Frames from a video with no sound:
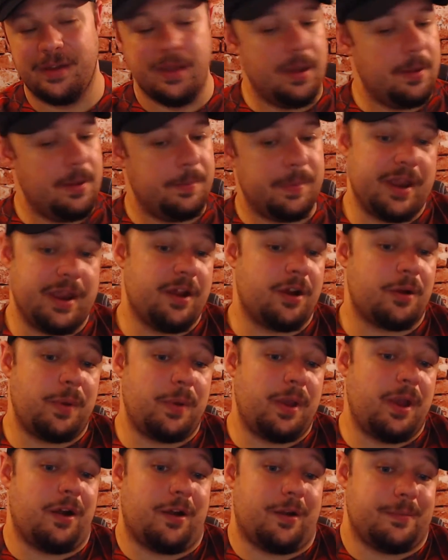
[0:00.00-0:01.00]
But here we
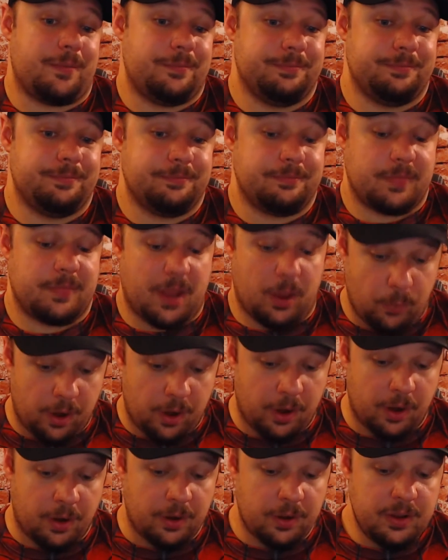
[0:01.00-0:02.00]
are,
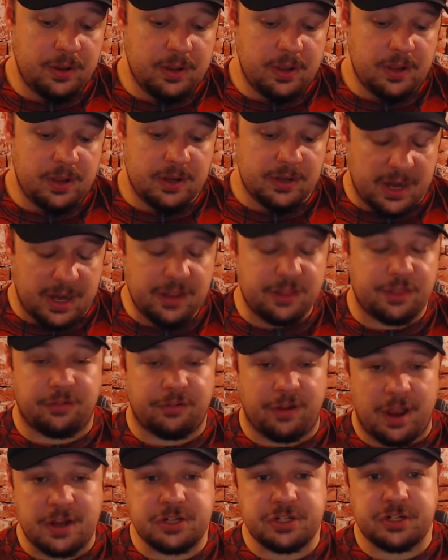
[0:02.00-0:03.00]
where Night
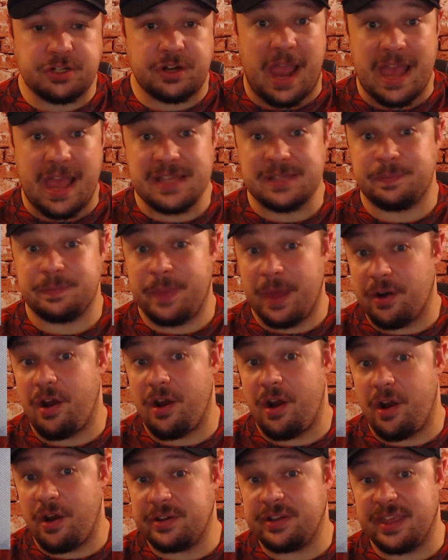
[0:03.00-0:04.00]
Thrasher has better
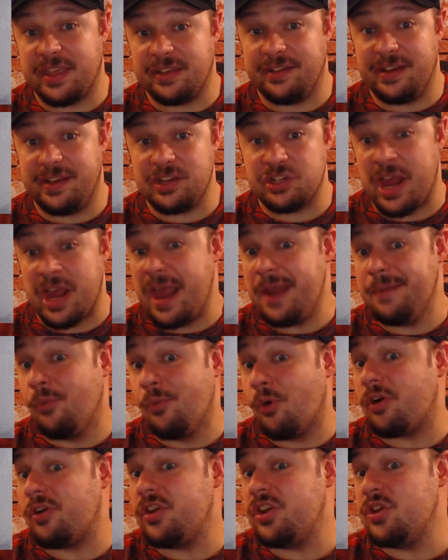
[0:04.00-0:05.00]
articulation and
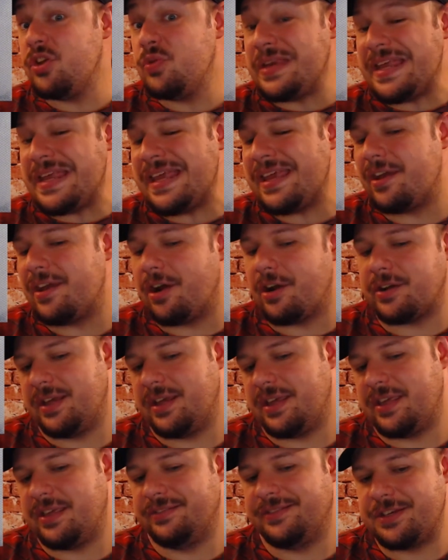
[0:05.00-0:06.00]
more unique
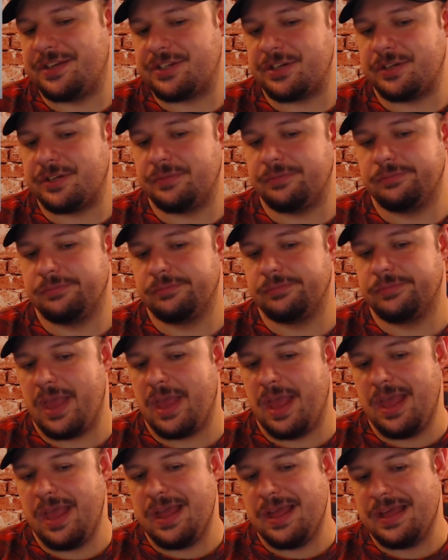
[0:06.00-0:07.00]
articulation
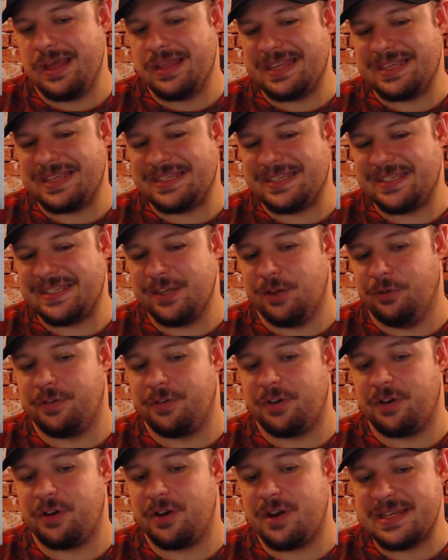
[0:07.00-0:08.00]
than
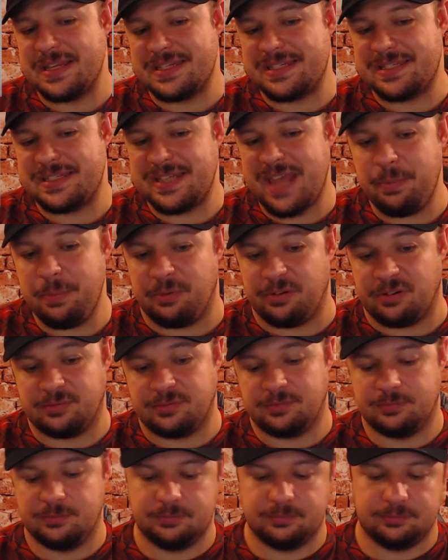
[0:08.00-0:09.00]
Silver Sable,
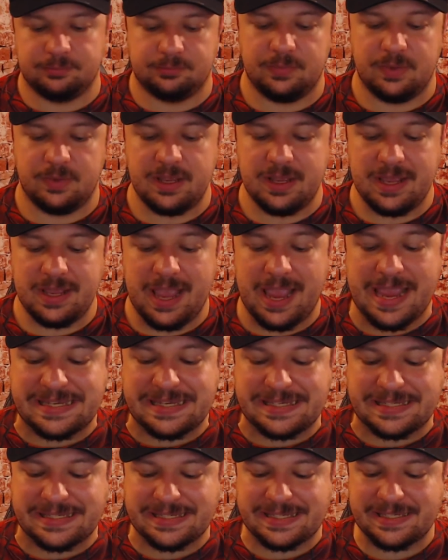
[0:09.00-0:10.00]
a
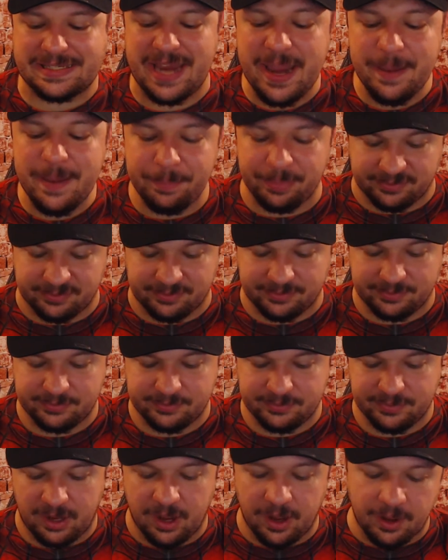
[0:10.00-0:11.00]
staple
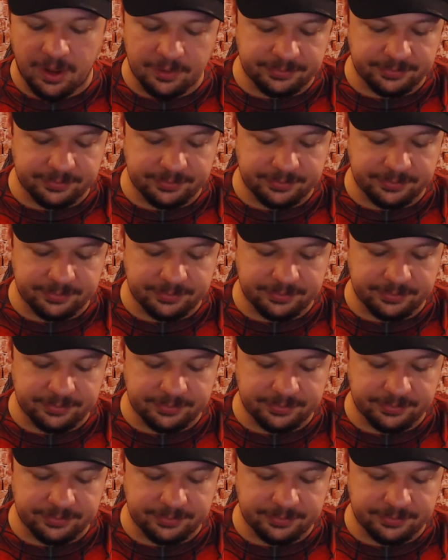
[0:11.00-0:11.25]
of